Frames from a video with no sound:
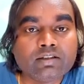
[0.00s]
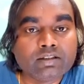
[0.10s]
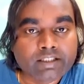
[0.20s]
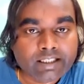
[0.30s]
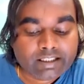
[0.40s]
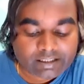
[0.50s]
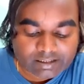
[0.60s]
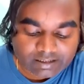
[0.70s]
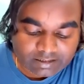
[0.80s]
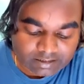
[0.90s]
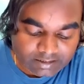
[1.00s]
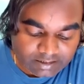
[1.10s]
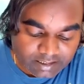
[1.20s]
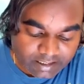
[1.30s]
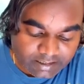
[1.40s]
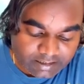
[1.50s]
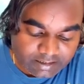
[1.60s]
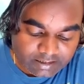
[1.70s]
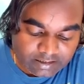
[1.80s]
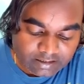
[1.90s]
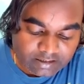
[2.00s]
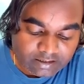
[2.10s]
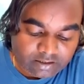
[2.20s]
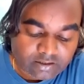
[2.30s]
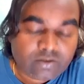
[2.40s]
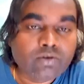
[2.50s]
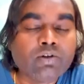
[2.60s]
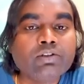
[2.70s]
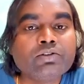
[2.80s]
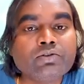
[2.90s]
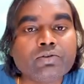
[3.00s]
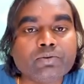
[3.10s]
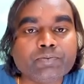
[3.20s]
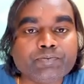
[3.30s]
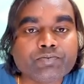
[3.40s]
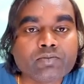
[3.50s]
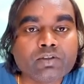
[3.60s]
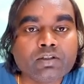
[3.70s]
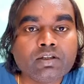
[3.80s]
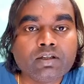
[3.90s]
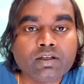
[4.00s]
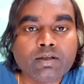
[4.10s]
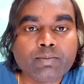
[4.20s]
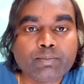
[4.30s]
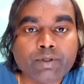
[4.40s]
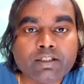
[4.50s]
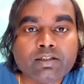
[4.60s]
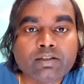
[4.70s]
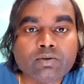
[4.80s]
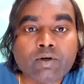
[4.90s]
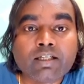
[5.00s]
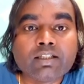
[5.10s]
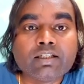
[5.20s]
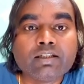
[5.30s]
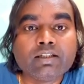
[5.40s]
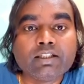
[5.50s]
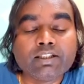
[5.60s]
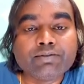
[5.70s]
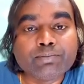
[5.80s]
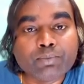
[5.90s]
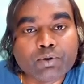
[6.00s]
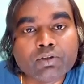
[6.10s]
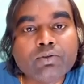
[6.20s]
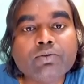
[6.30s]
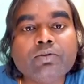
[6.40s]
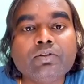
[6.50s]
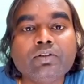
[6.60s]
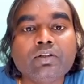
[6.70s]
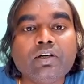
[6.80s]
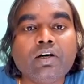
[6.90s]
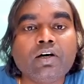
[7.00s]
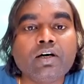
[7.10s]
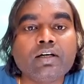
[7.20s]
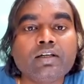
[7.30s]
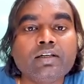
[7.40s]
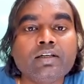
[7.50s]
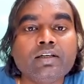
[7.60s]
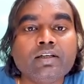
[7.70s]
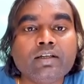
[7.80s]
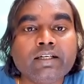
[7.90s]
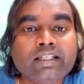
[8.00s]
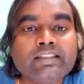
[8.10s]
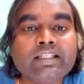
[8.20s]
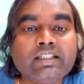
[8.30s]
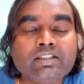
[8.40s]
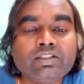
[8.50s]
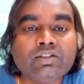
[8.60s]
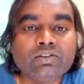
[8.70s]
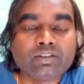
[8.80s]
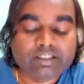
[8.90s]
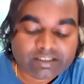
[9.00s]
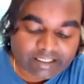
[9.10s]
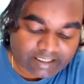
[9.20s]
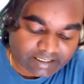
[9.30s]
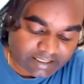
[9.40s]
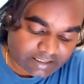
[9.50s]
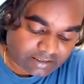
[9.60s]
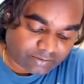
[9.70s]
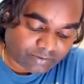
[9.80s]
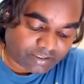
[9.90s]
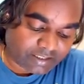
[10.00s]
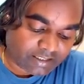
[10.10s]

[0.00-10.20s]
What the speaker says: then this identity holds true. But what if both are less than 0? In that case we will